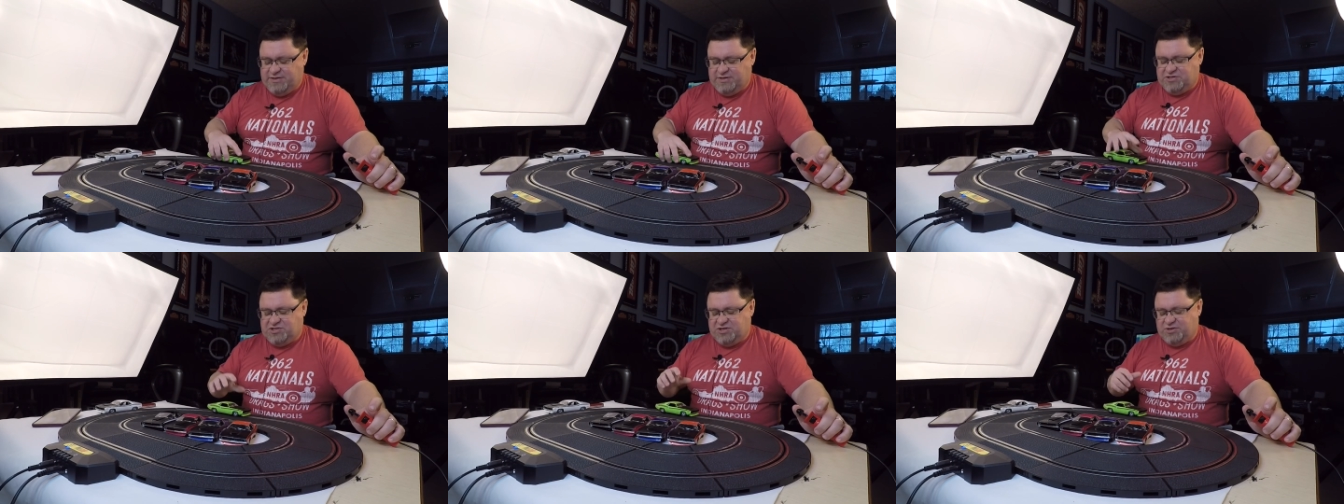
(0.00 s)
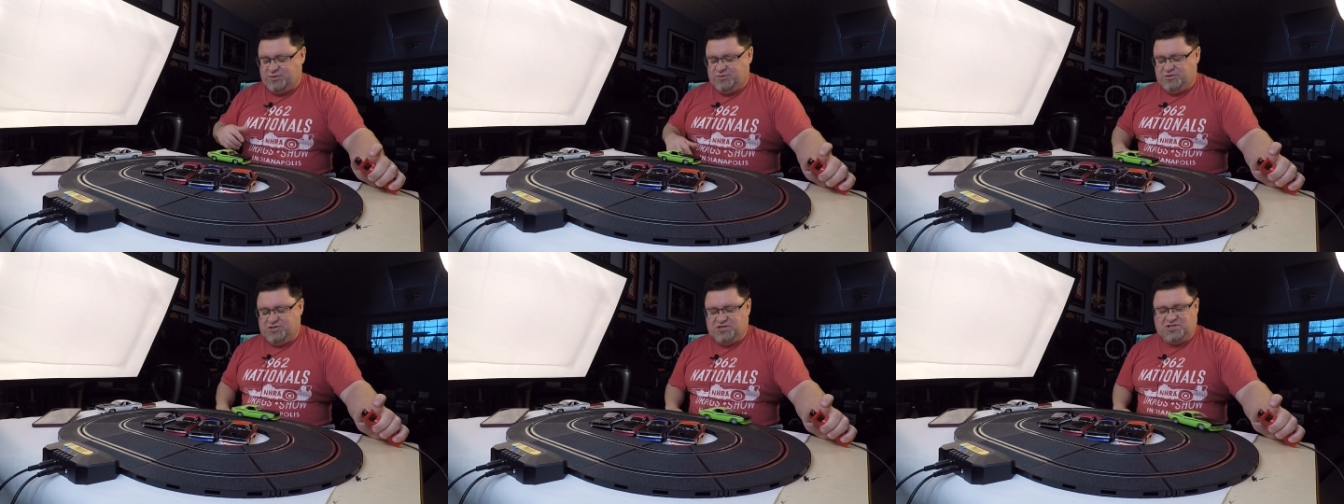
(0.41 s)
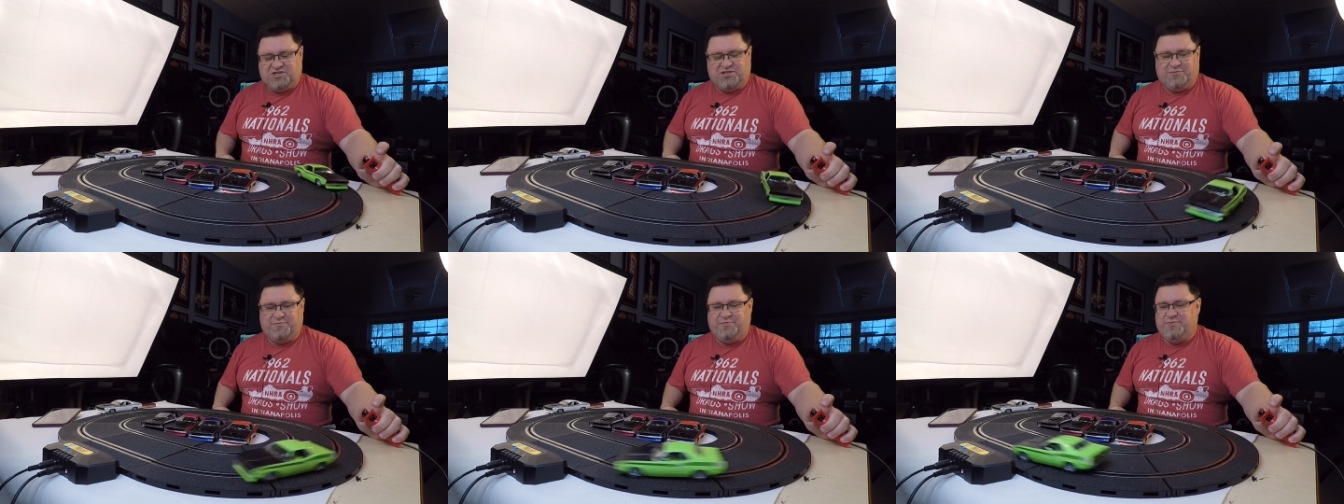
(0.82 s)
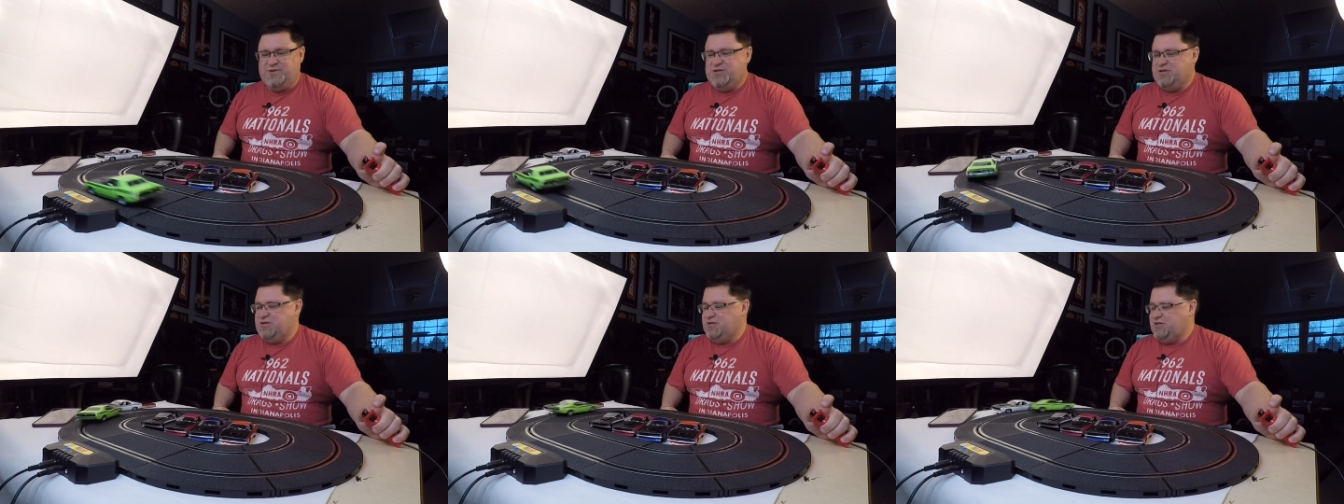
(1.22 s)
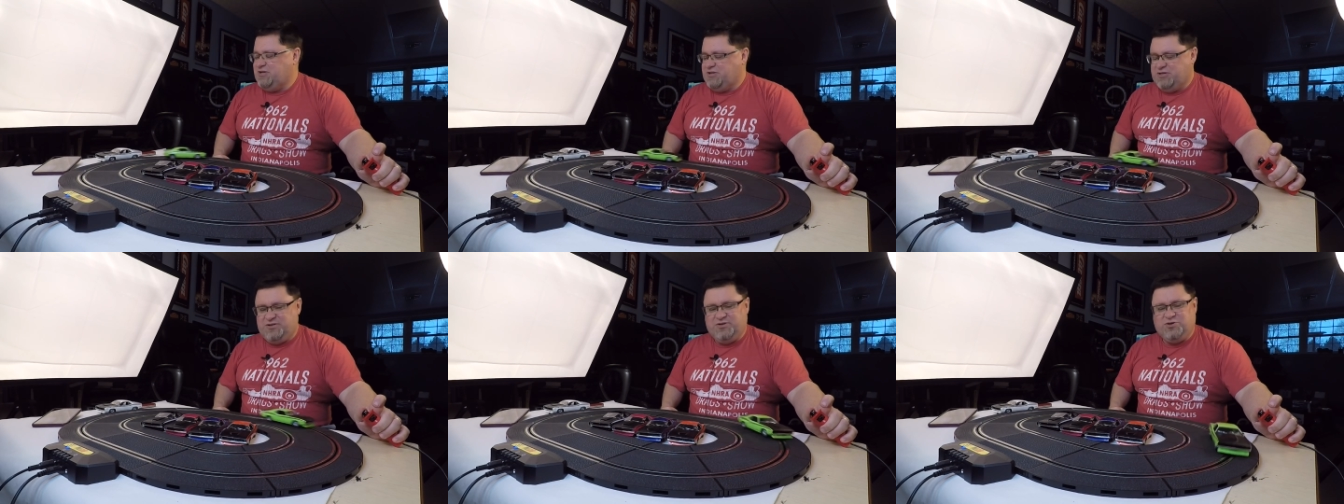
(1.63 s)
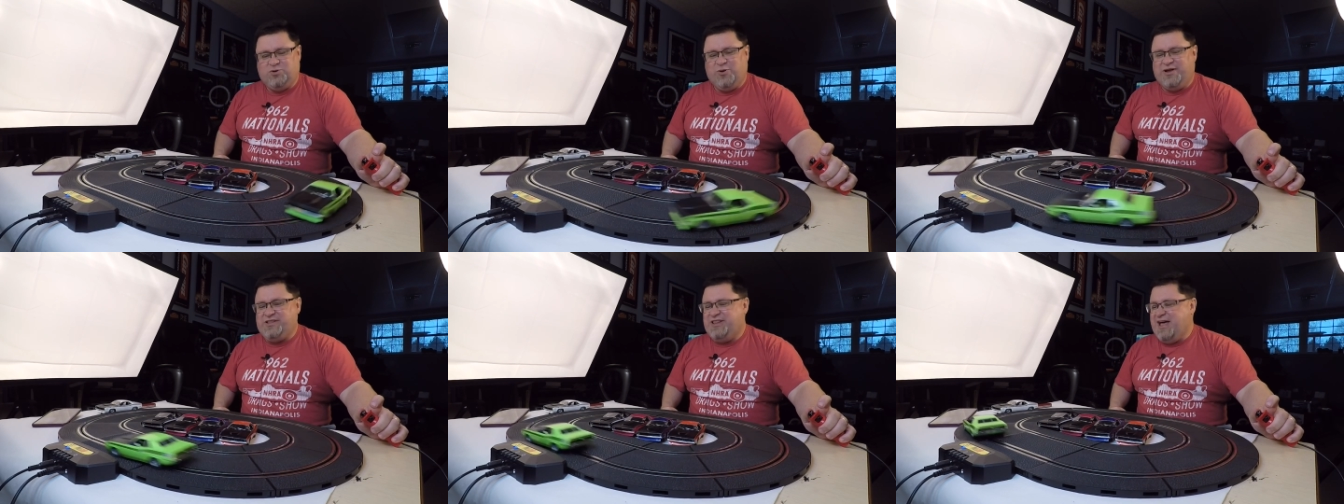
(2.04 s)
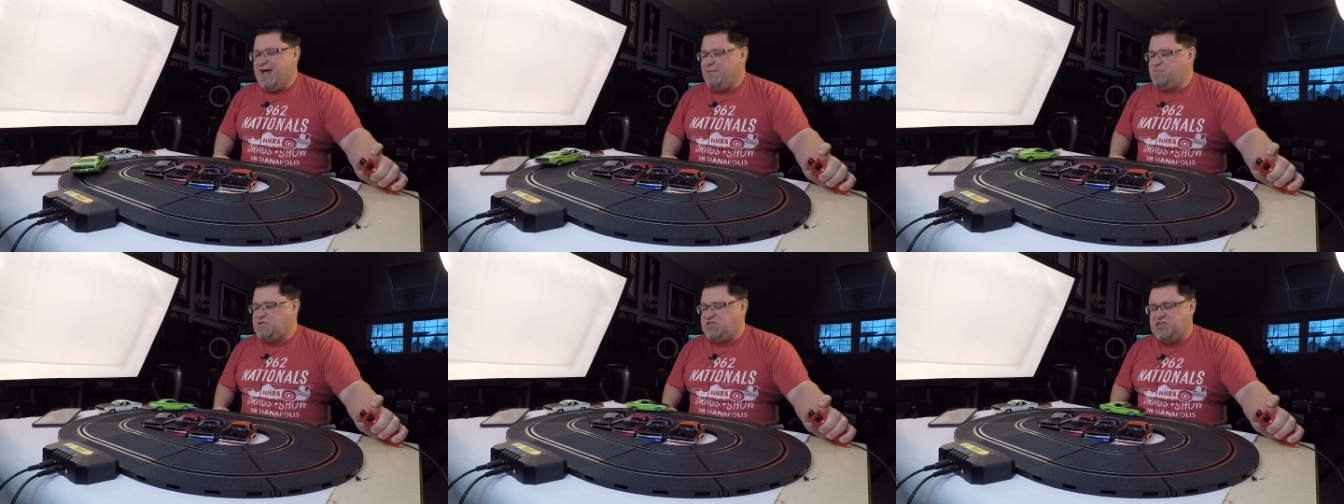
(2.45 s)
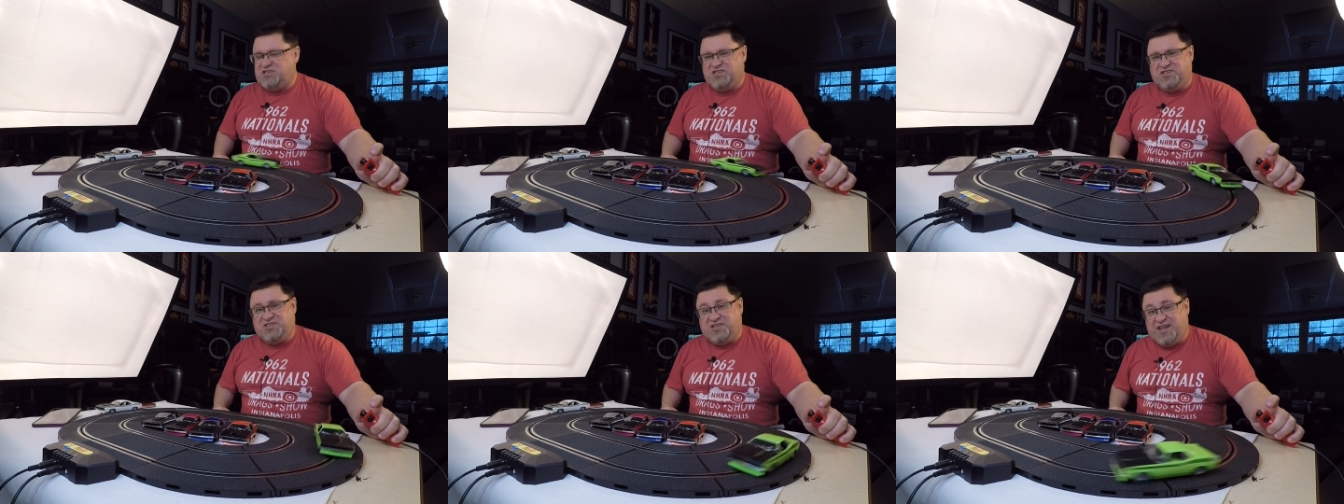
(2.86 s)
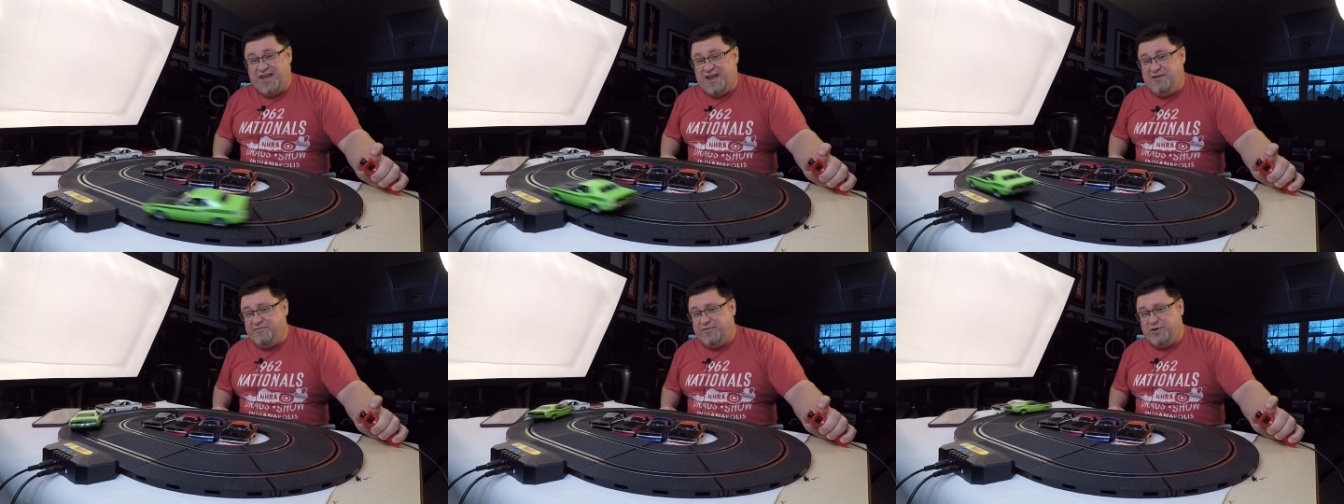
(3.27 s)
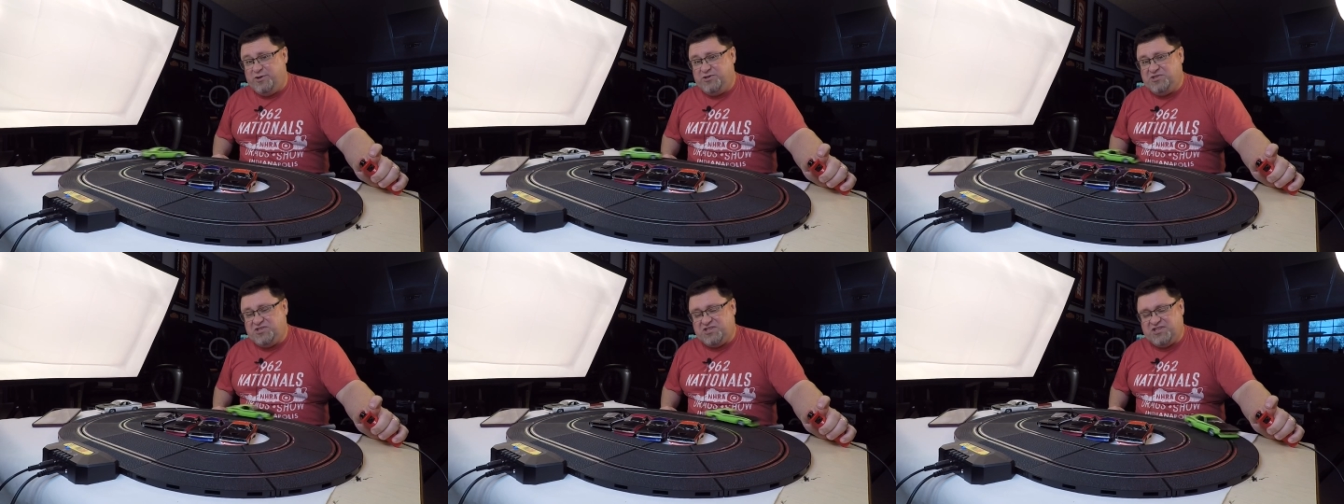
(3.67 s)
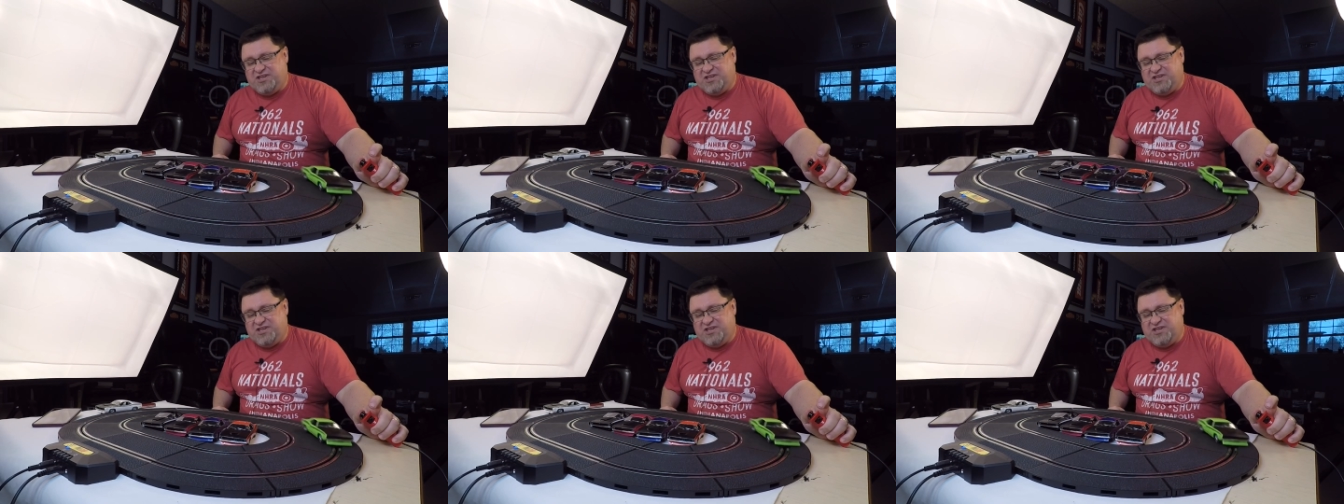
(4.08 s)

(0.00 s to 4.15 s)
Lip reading: So just some quick laps. This is 8 volts.